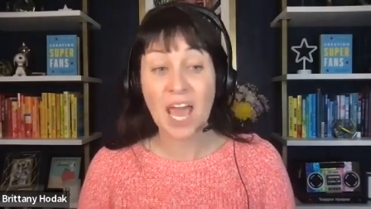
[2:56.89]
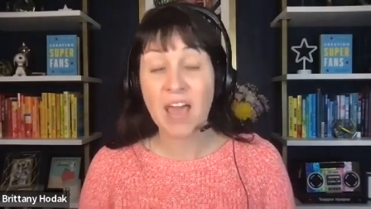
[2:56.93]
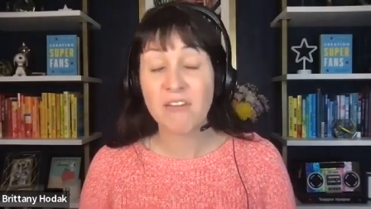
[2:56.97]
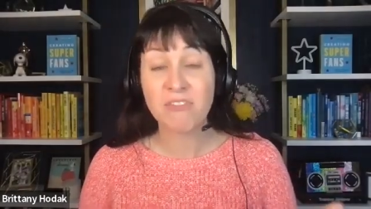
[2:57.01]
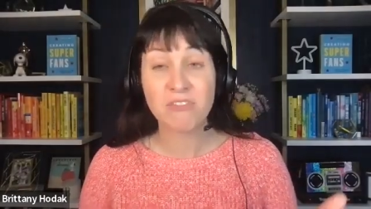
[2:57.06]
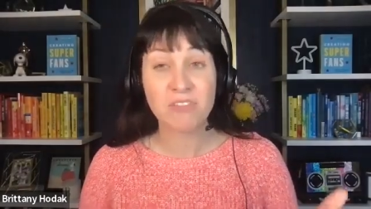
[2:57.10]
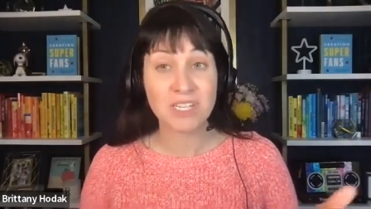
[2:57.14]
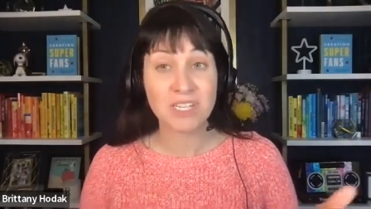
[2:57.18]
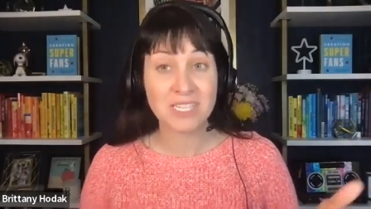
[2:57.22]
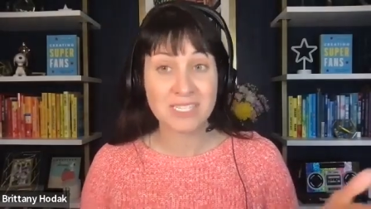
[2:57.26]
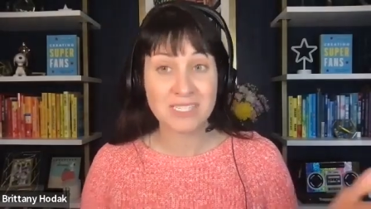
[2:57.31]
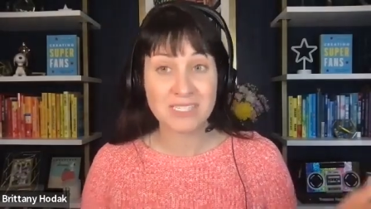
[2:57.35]

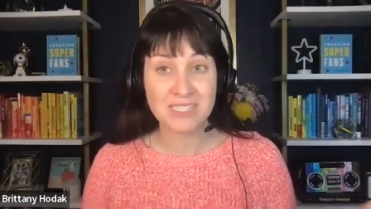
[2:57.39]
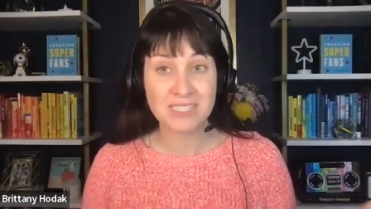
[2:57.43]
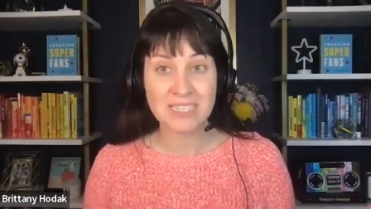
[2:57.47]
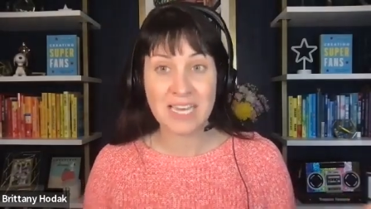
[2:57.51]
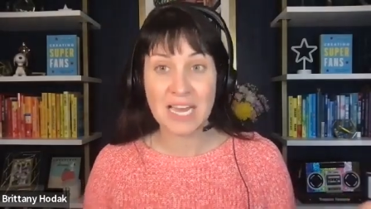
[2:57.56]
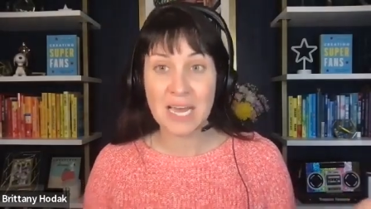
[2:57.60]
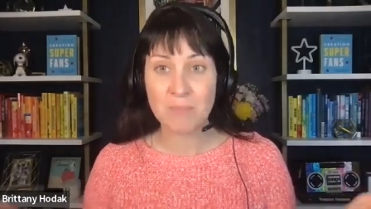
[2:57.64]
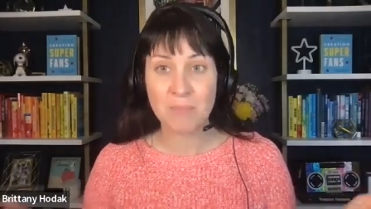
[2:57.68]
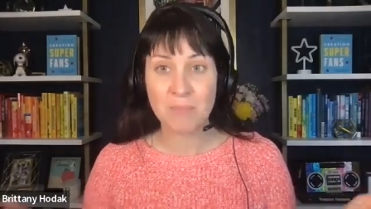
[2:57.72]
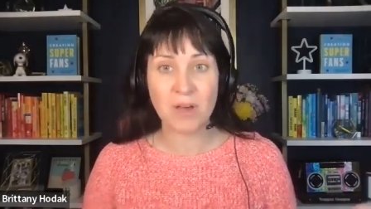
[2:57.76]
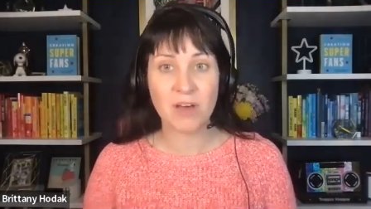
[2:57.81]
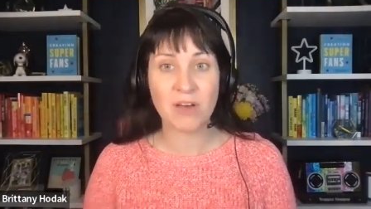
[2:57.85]
every
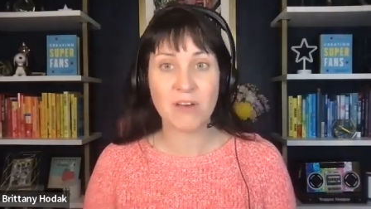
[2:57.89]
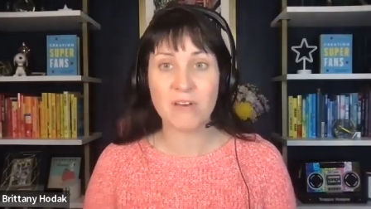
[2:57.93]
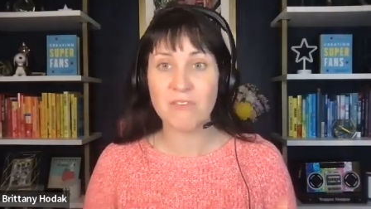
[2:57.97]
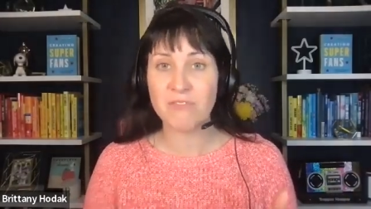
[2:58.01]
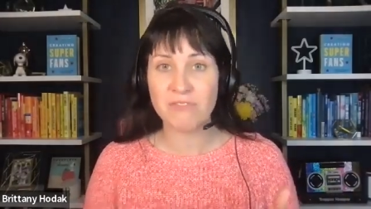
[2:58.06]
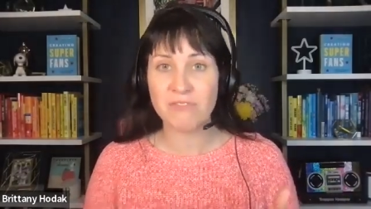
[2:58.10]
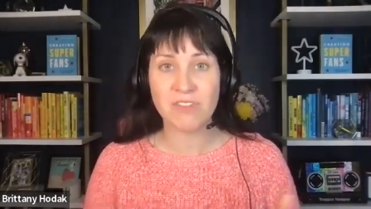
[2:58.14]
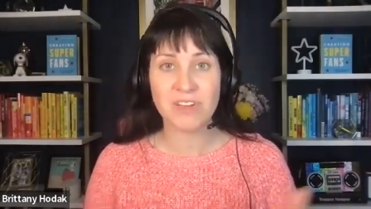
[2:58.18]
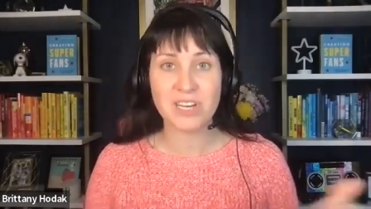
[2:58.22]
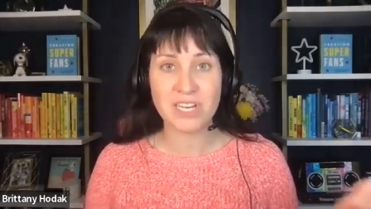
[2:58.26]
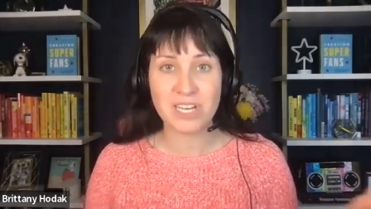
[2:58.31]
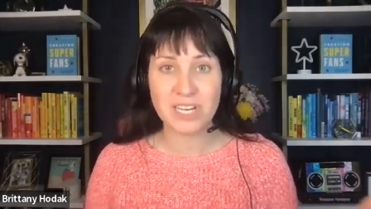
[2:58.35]
step of
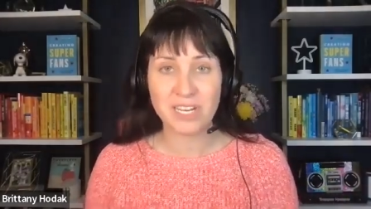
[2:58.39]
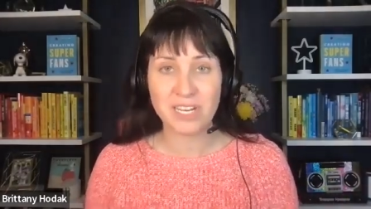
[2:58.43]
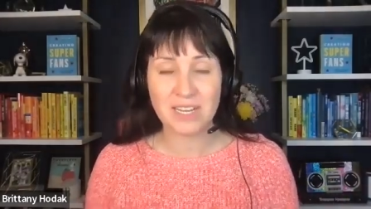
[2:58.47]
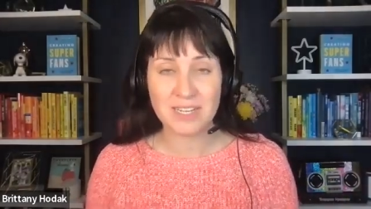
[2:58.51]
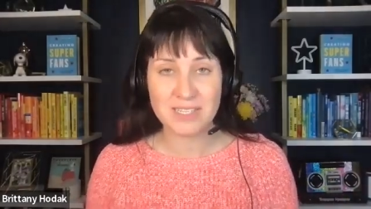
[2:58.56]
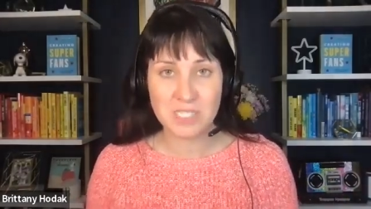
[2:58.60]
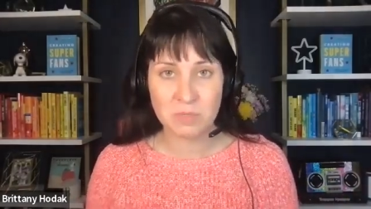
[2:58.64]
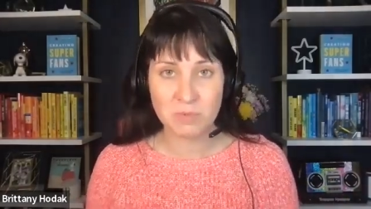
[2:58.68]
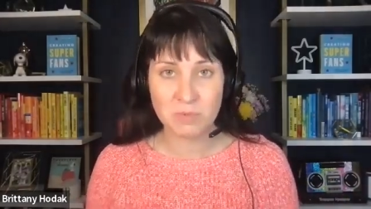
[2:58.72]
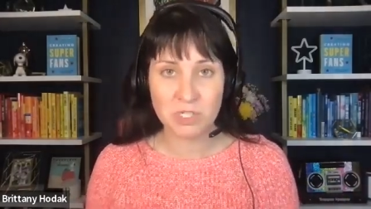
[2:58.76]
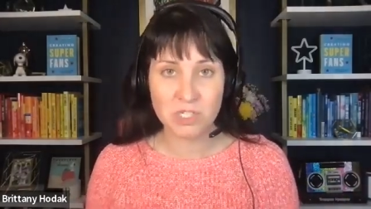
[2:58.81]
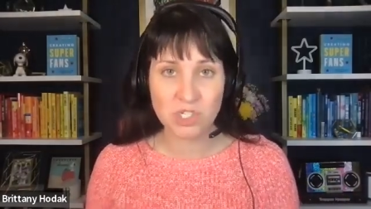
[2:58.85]
the
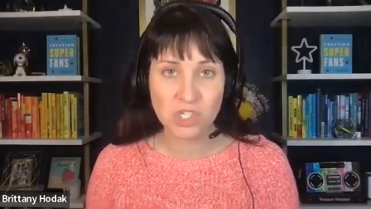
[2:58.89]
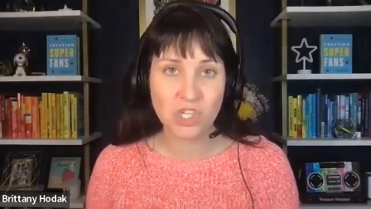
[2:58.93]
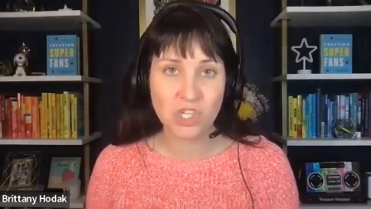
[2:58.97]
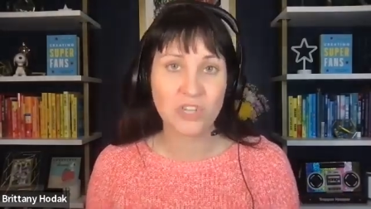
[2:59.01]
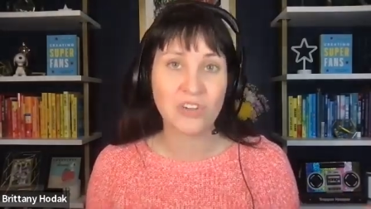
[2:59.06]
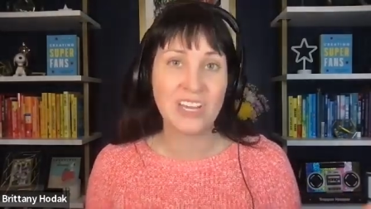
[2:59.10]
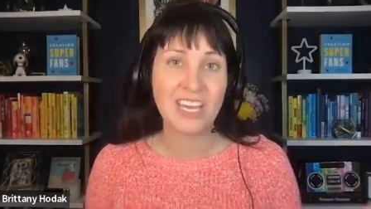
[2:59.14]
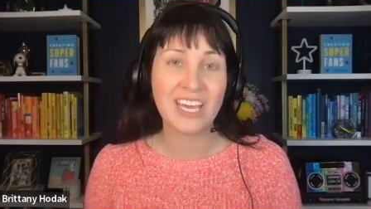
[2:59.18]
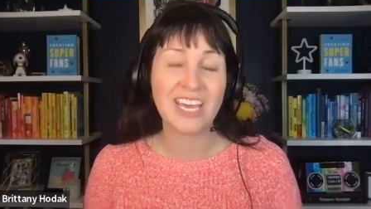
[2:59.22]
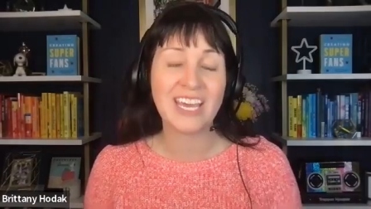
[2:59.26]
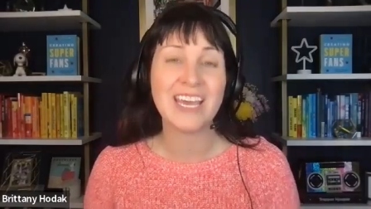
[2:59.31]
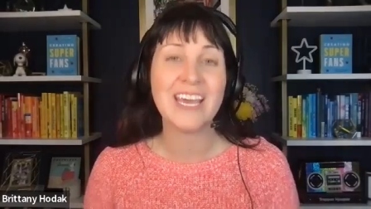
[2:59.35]
customer
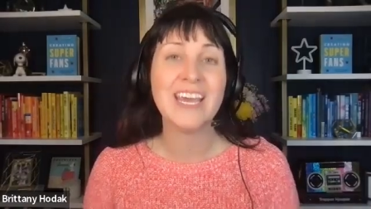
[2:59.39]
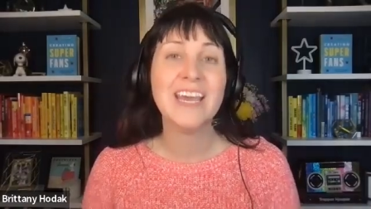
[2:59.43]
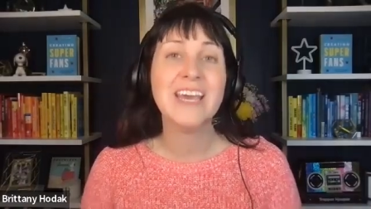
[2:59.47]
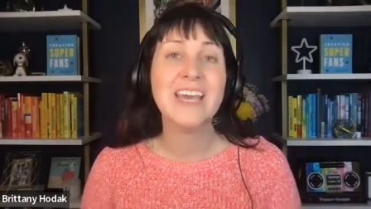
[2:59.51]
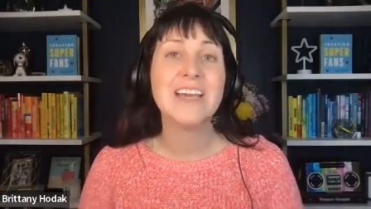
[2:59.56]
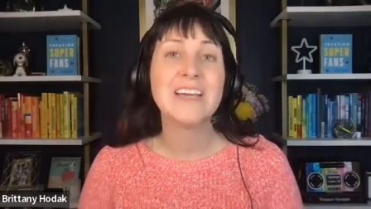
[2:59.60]
journey